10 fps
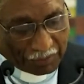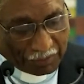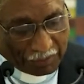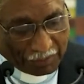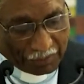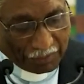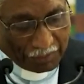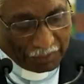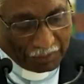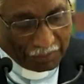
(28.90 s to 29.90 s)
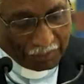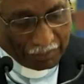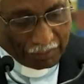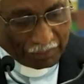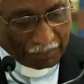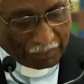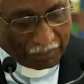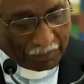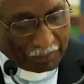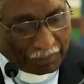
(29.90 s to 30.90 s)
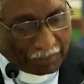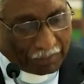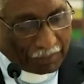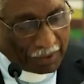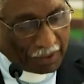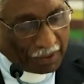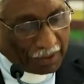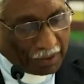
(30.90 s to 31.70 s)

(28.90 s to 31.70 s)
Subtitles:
Nobody speaks.